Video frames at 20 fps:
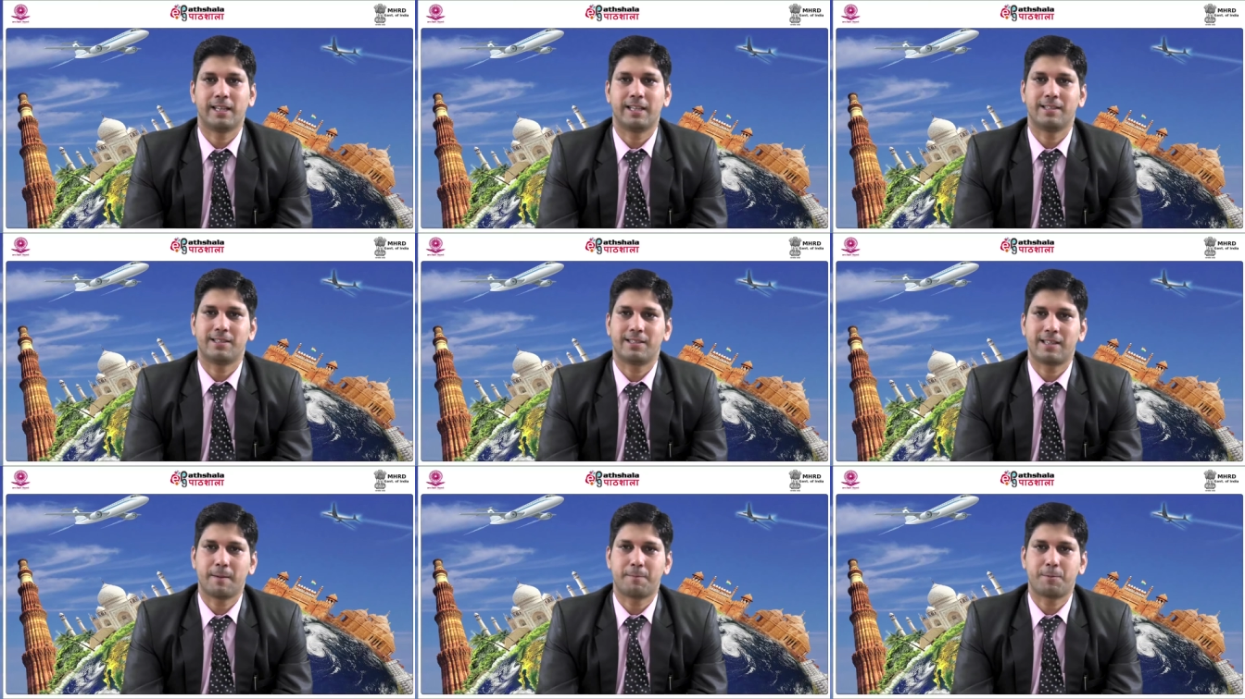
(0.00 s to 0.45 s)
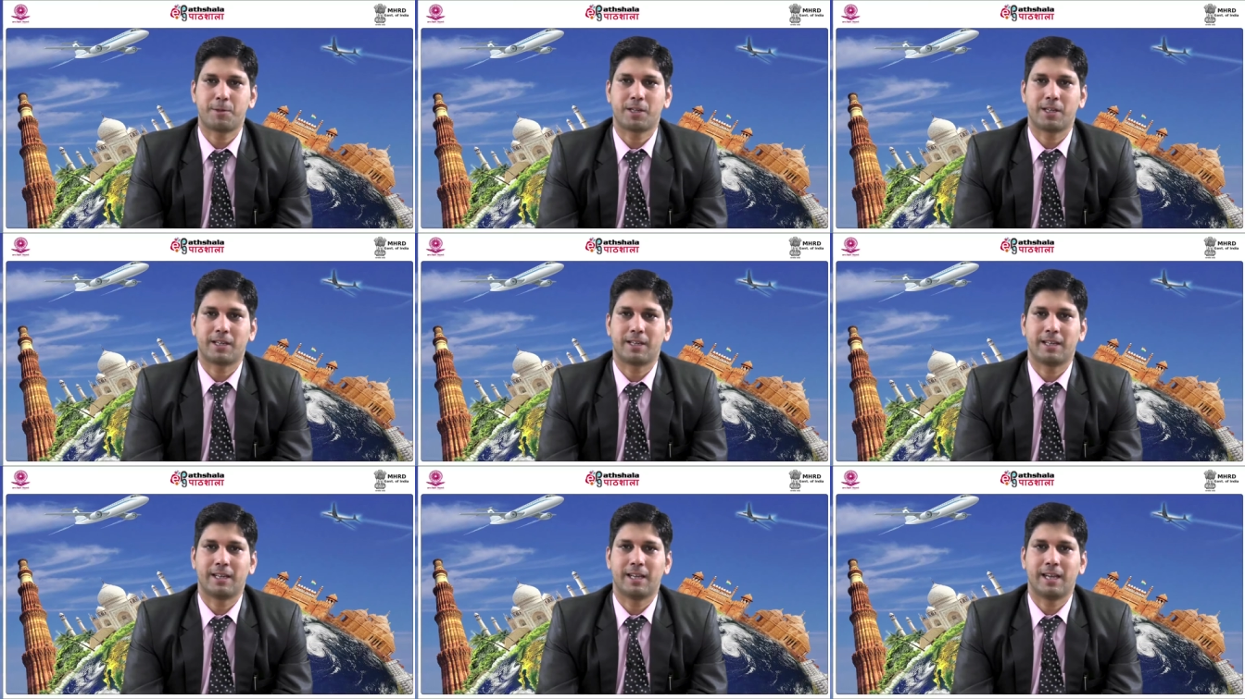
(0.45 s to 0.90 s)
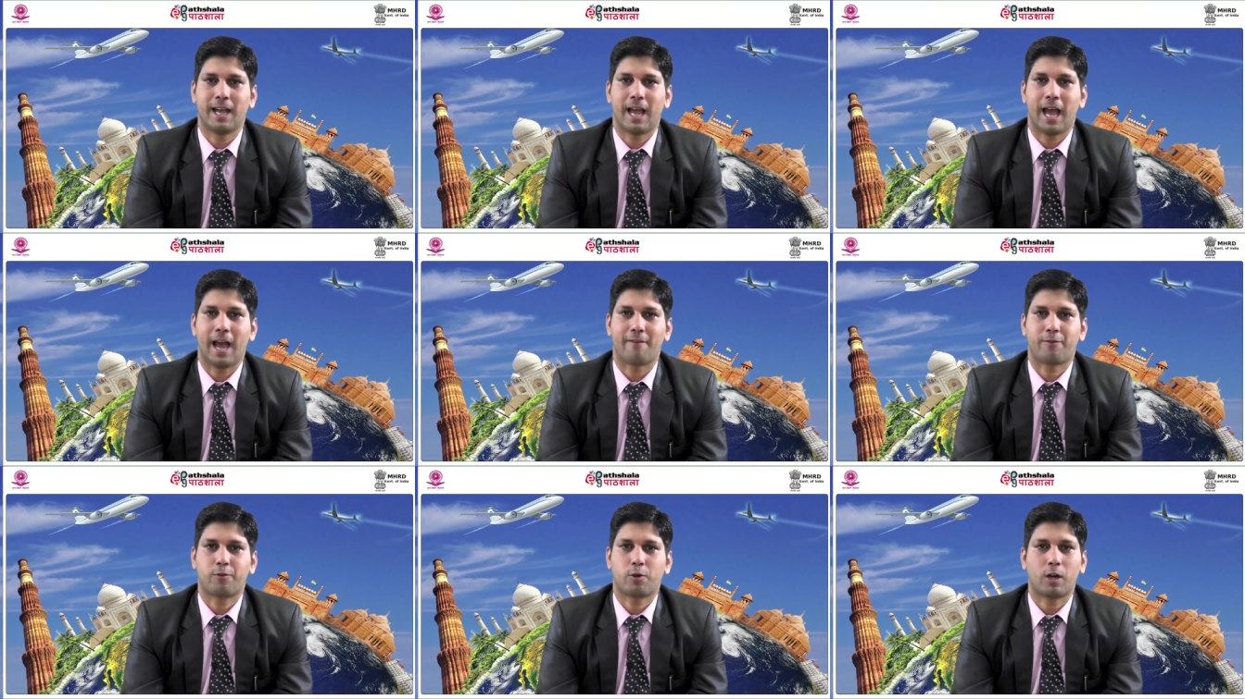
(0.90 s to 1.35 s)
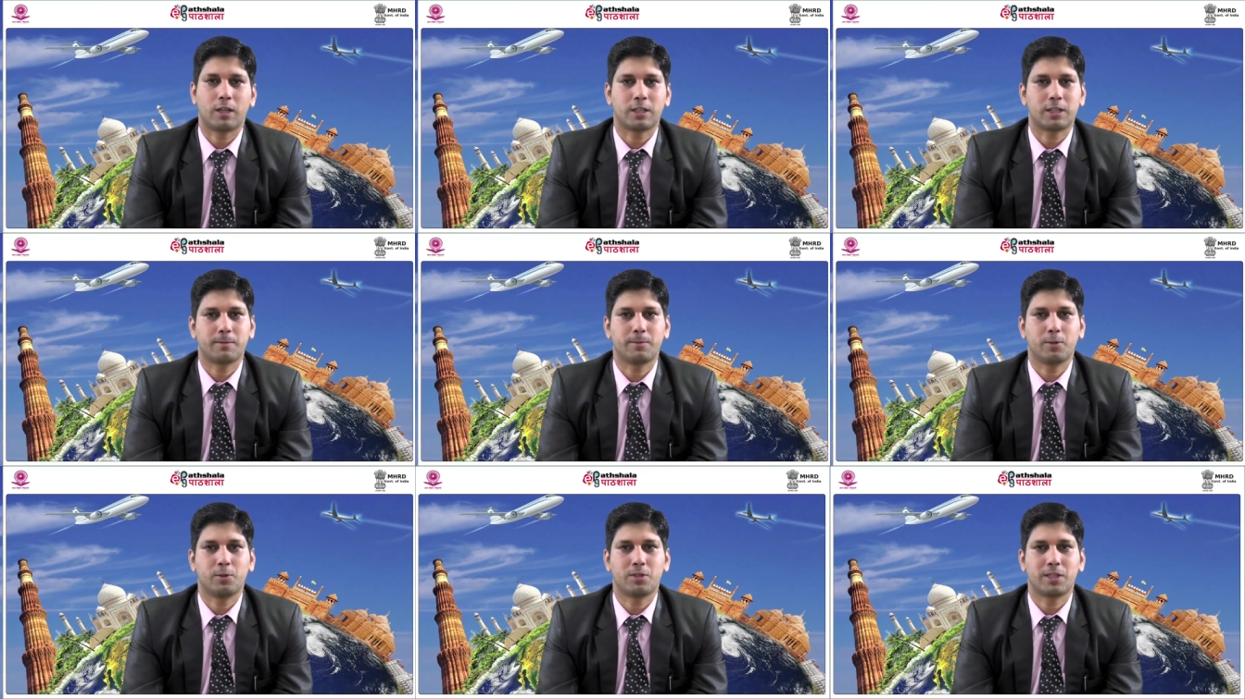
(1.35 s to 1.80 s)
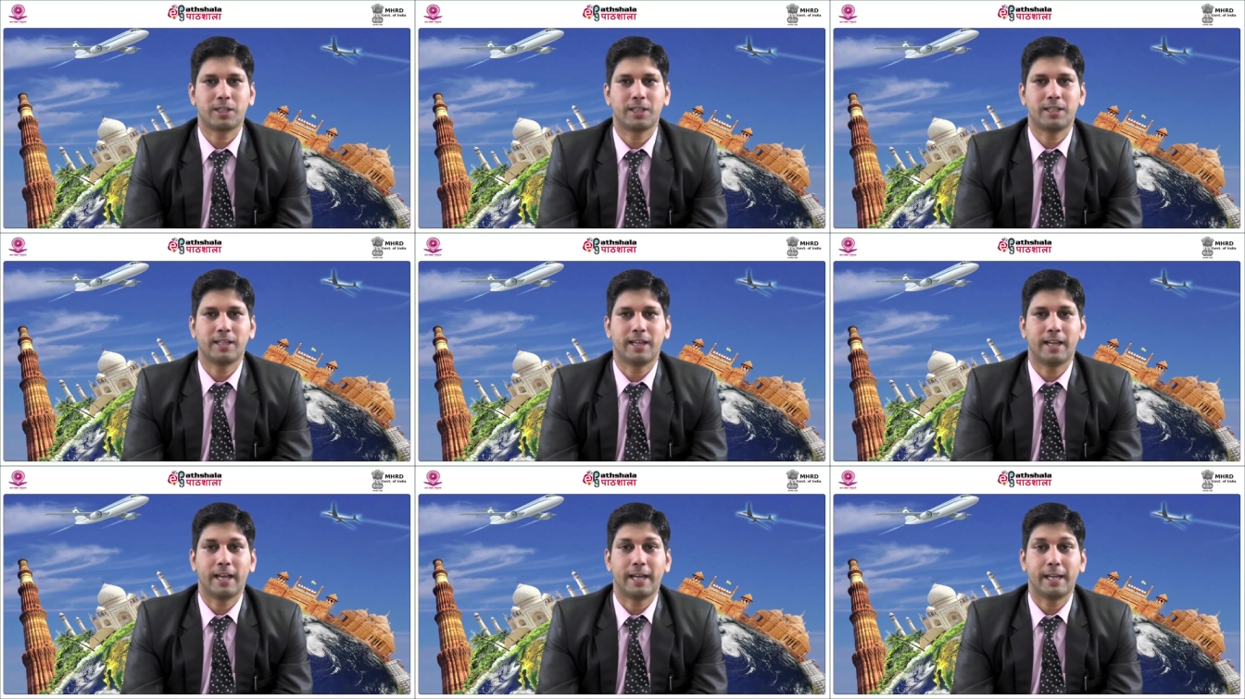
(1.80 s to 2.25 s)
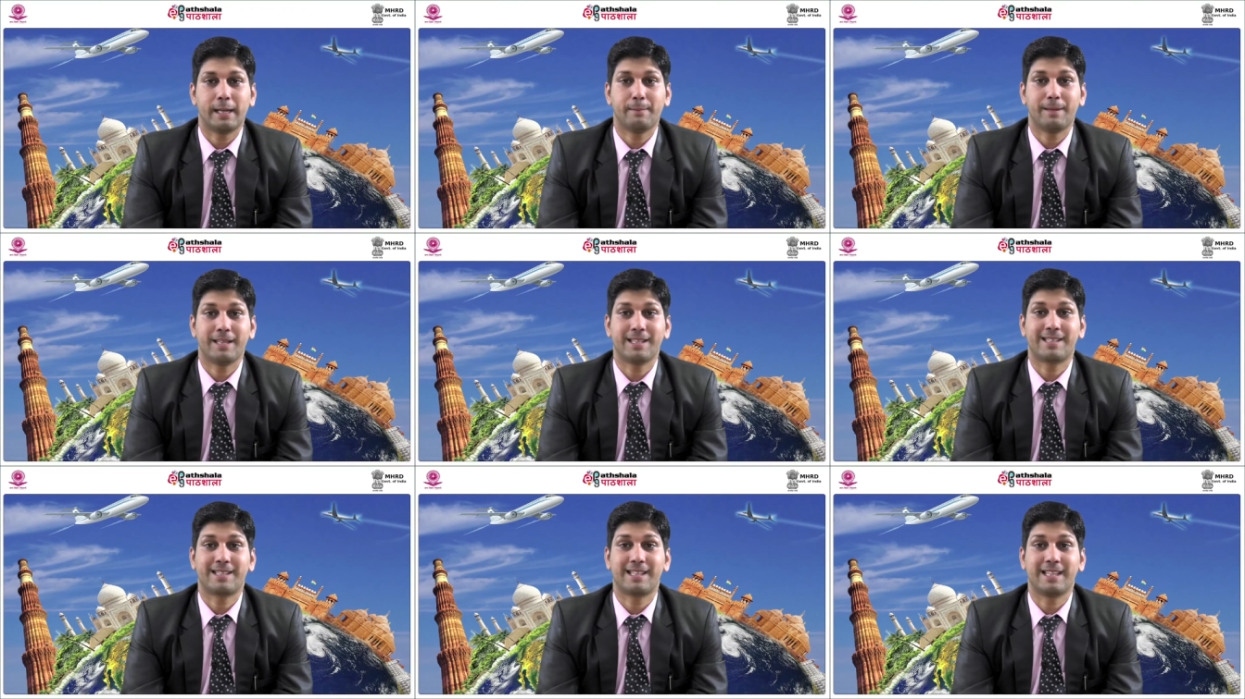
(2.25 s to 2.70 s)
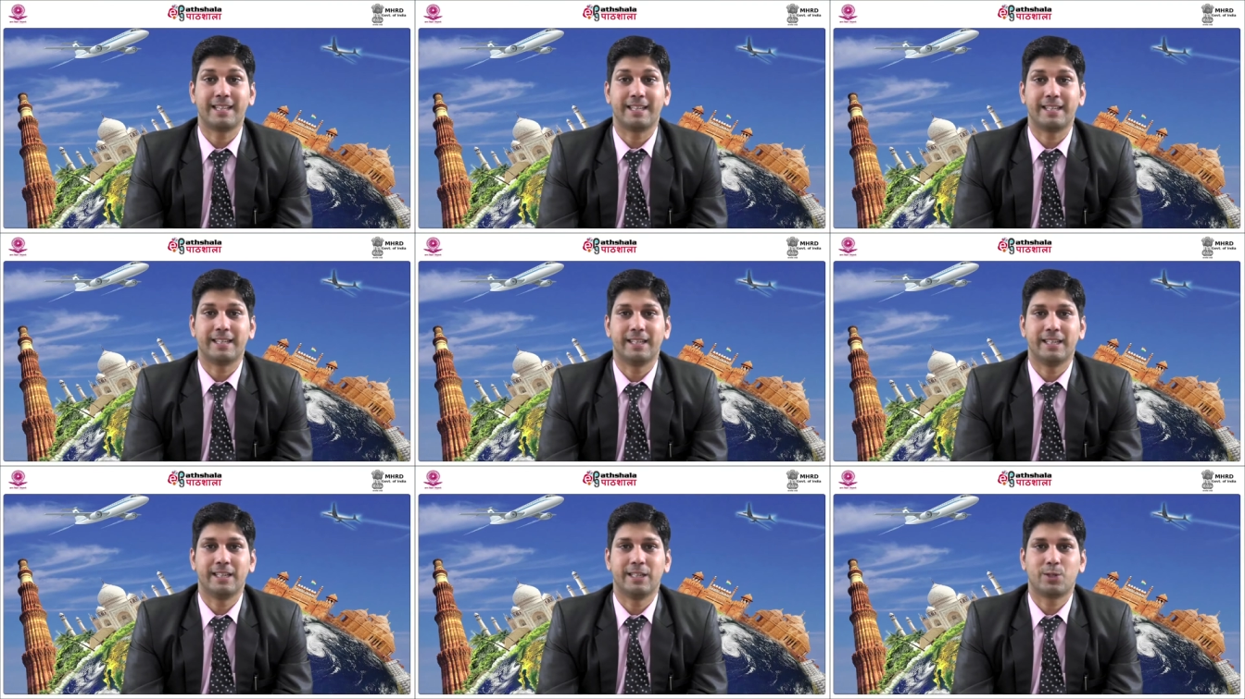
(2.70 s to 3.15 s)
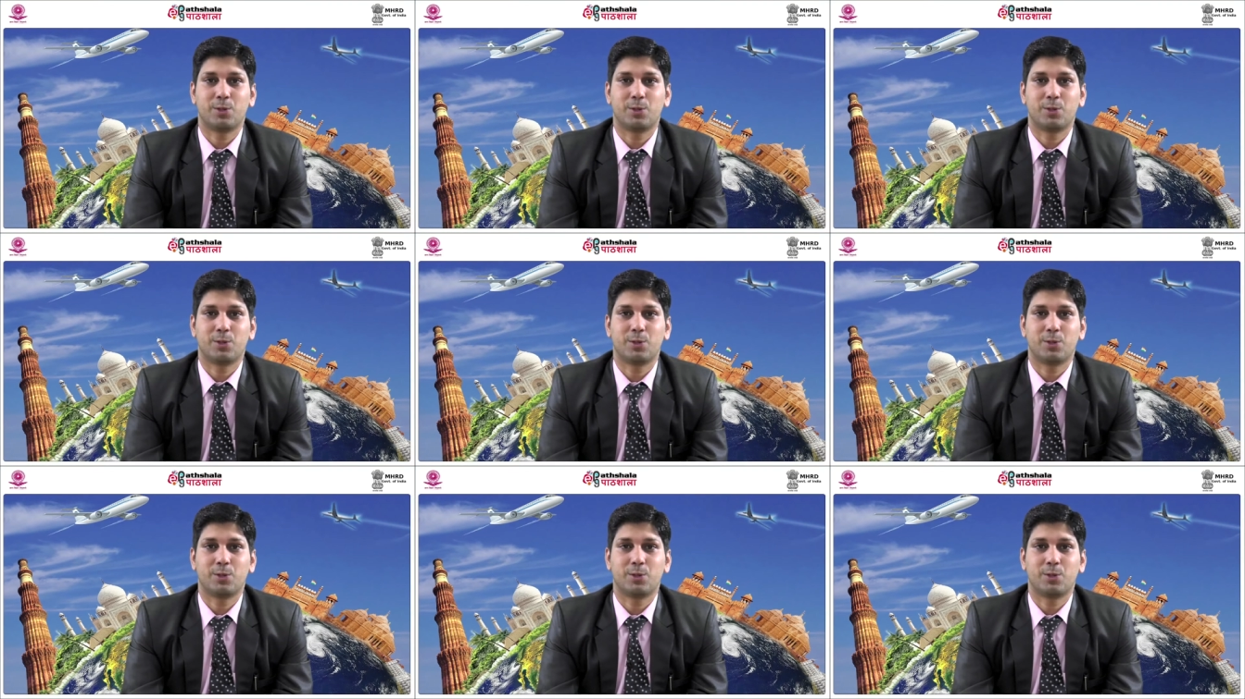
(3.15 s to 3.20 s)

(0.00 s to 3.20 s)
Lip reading: their inception, have contributed immensely